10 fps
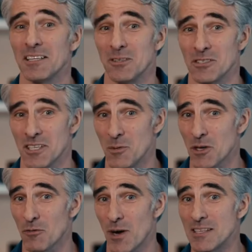closely
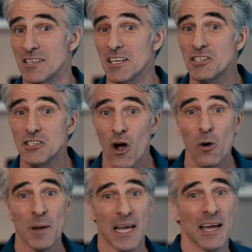with our friends at
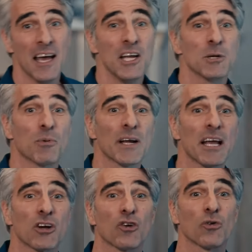Adobe to
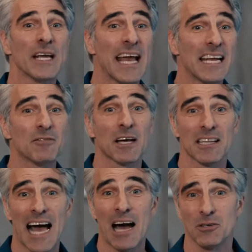bring Creative
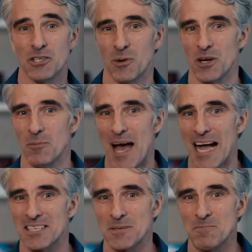Cloud to our new
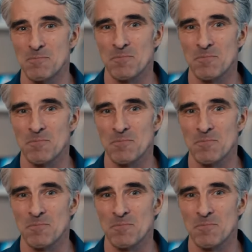Macs.